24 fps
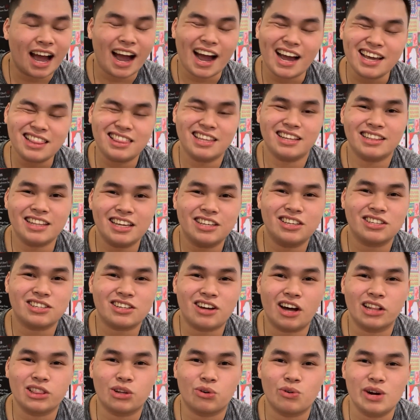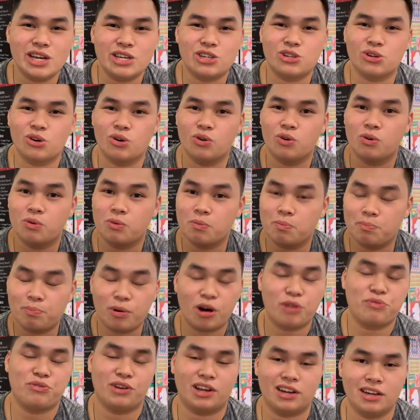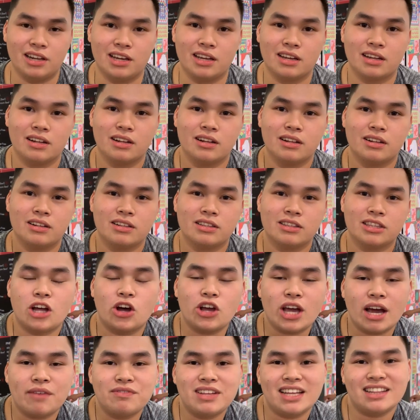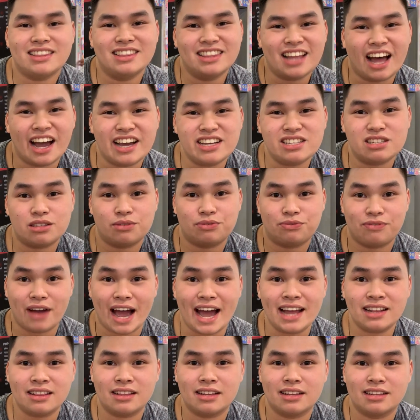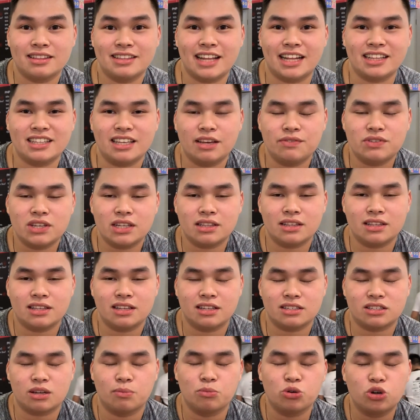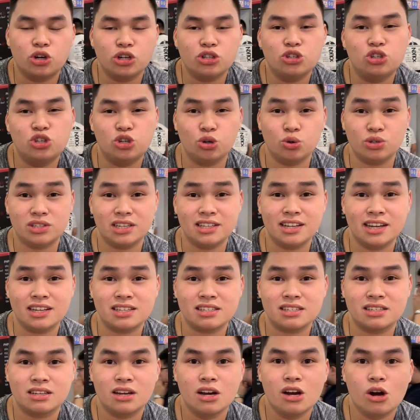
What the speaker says: I think they just got the ratio perfectly. Now you have that nice fat that gives it some good juiciness.